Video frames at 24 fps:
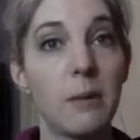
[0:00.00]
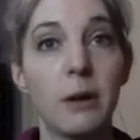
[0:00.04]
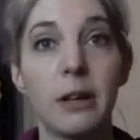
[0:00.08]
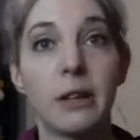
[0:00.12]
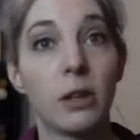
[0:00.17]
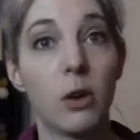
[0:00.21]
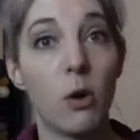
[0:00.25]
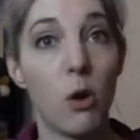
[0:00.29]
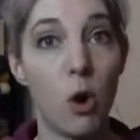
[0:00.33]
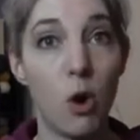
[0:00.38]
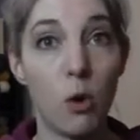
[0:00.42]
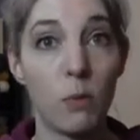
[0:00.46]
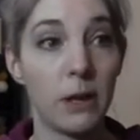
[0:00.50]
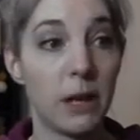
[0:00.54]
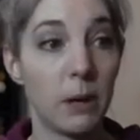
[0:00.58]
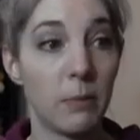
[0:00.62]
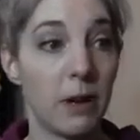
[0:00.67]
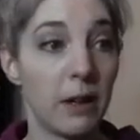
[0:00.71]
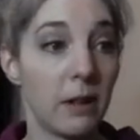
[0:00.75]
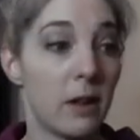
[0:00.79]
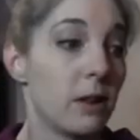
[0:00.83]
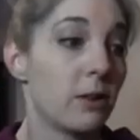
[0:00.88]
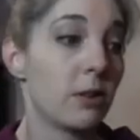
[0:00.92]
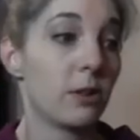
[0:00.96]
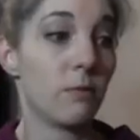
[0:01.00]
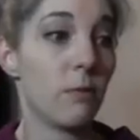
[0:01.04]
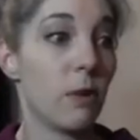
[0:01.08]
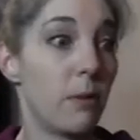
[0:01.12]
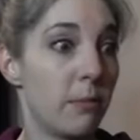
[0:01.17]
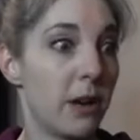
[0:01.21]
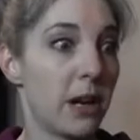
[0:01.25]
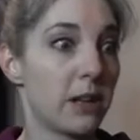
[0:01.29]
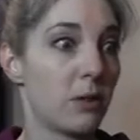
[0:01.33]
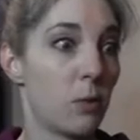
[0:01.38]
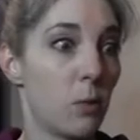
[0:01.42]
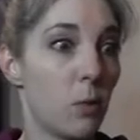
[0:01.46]
I had to go home, get my lunch, and run
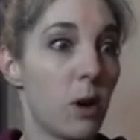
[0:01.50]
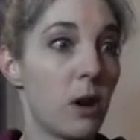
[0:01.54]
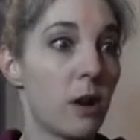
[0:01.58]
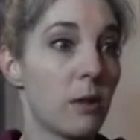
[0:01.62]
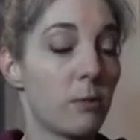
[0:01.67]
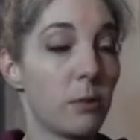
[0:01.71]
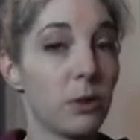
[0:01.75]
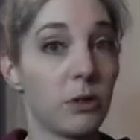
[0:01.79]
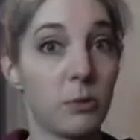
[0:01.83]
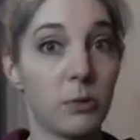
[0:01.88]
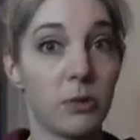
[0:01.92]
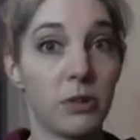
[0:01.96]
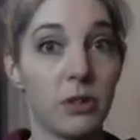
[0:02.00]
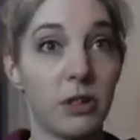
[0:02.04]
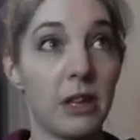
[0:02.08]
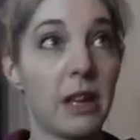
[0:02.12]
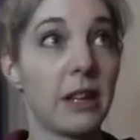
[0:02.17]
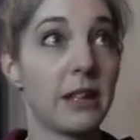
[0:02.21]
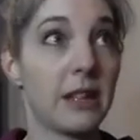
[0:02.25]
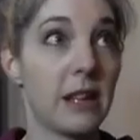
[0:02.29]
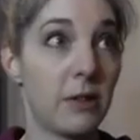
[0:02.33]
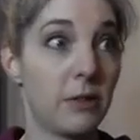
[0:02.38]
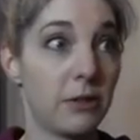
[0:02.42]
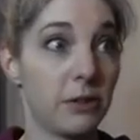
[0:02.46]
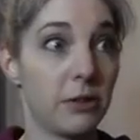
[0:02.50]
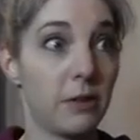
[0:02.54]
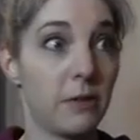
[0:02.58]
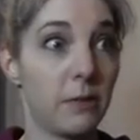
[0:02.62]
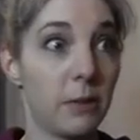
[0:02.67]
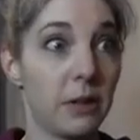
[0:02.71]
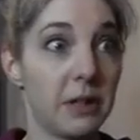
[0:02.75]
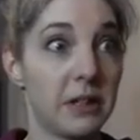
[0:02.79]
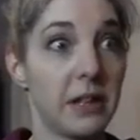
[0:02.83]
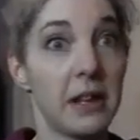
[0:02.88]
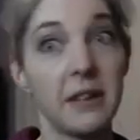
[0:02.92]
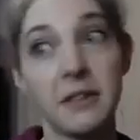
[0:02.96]
back to work, which was like down the street
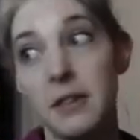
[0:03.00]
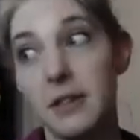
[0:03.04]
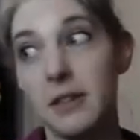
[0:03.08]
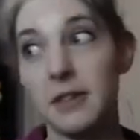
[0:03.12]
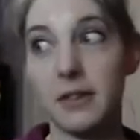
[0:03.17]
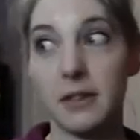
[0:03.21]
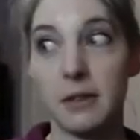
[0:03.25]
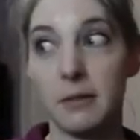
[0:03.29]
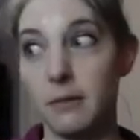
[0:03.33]
from the dentist.